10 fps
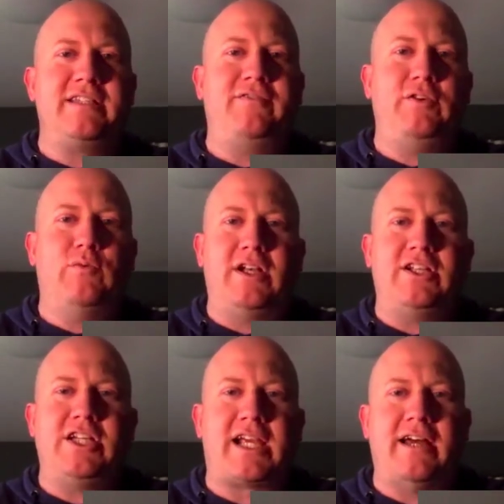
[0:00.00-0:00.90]
If you want to
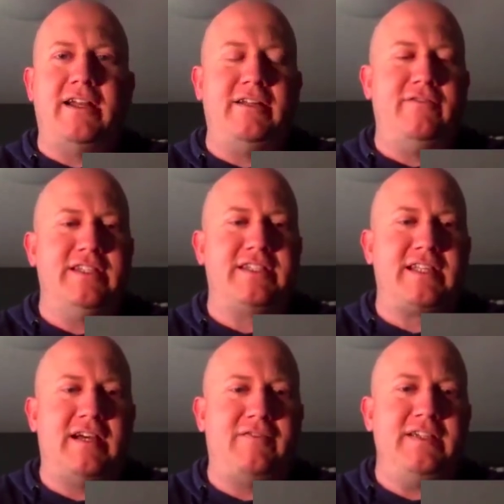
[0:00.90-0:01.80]
check out any of his
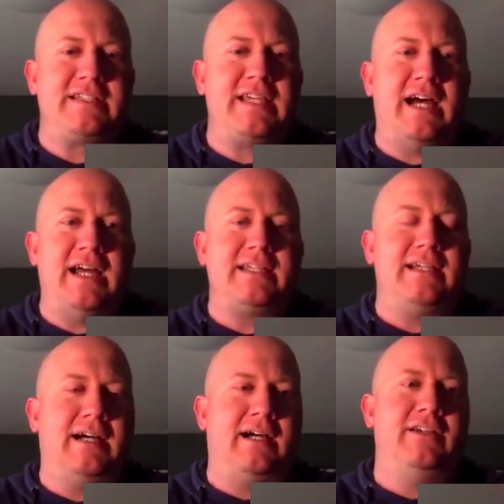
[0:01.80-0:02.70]
stuff, he's got
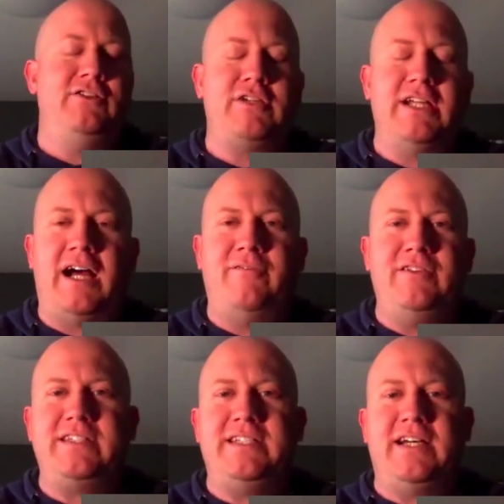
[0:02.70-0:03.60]
you can
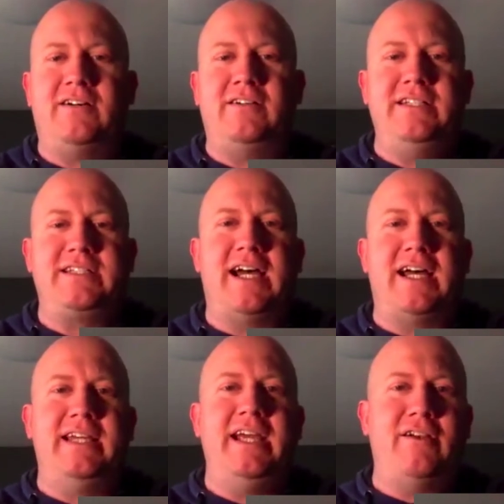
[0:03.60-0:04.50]
obviously tell he's
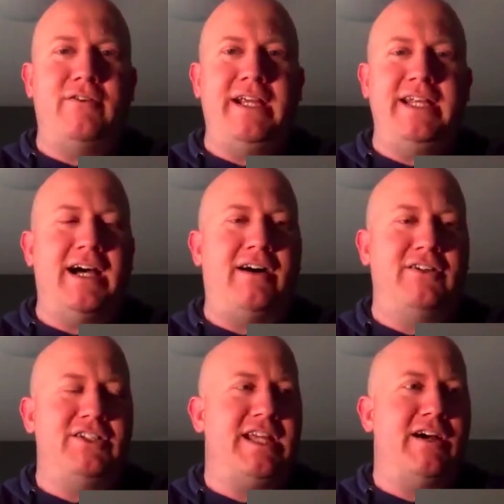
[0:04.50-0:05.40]
got the air raid
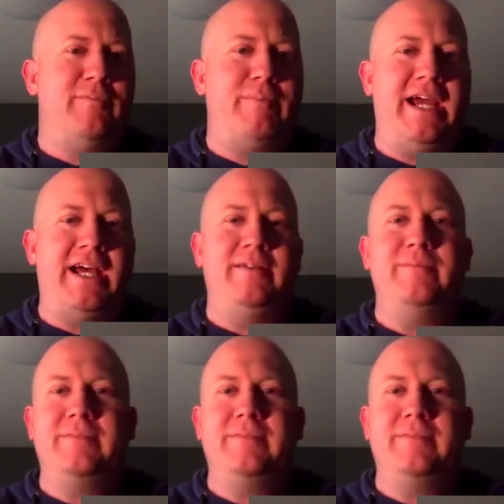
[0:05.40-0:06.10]
knowledge down pat,